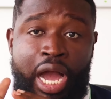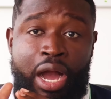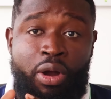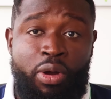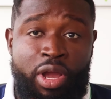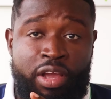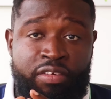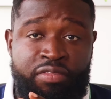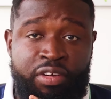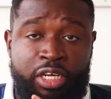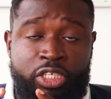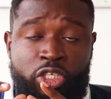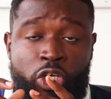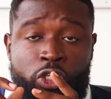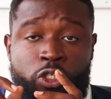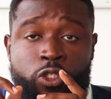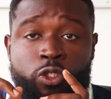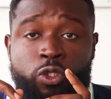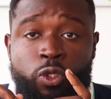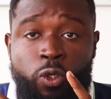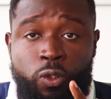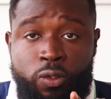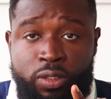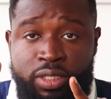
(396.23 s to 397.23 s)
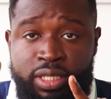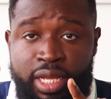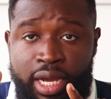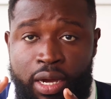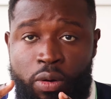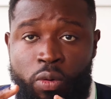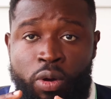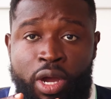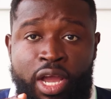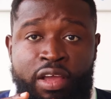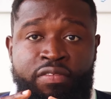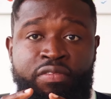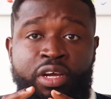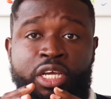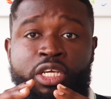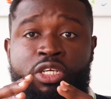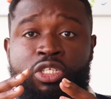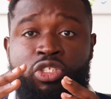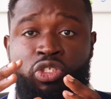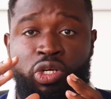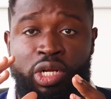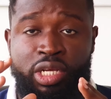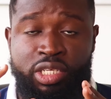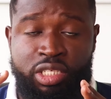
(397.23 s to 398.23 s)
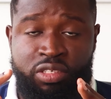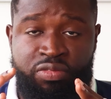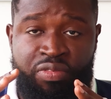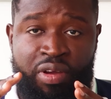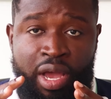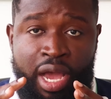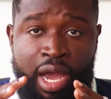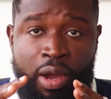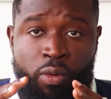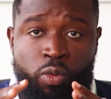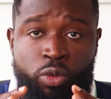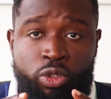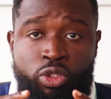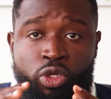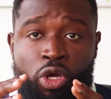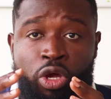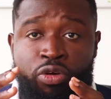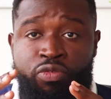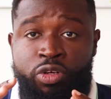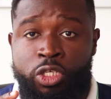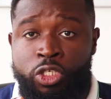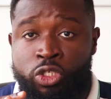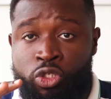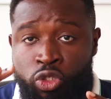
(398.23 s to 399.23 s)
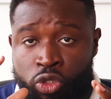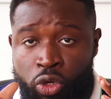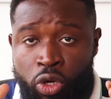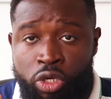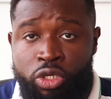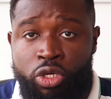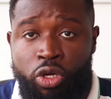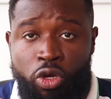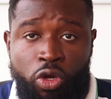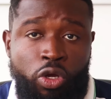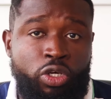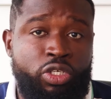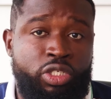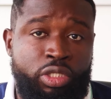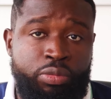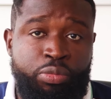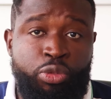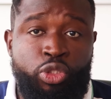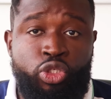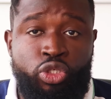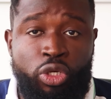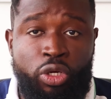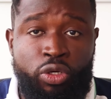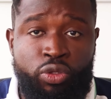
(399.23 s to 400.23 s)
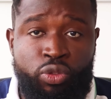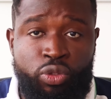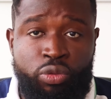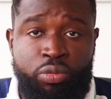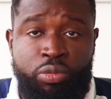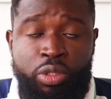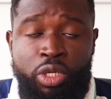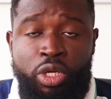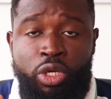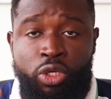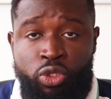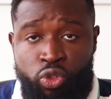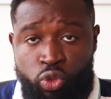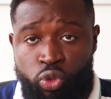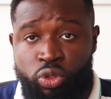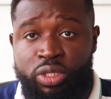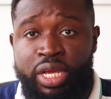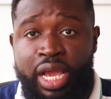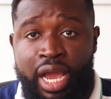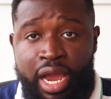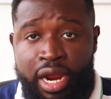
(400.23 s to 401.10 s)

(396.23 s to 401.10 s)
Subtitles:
However, just note that whatever you transfer would not restore your contribution room to the